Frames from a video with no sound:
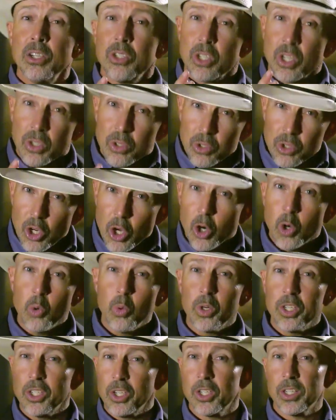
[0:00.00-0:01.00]
to know
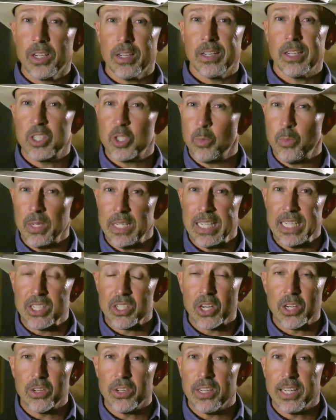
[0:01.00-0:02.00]
where you're going to spend
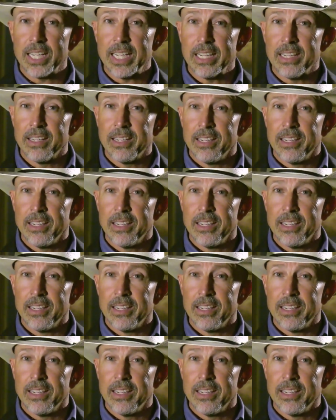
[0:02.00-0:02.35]
eternity.